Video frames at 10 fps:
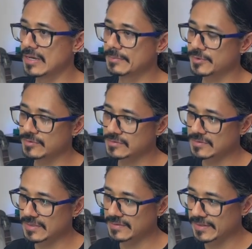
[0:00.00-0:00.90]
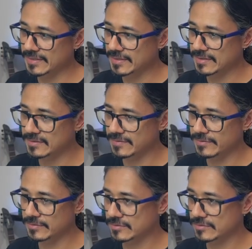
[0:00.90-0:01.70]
I'm going to leave a link in the video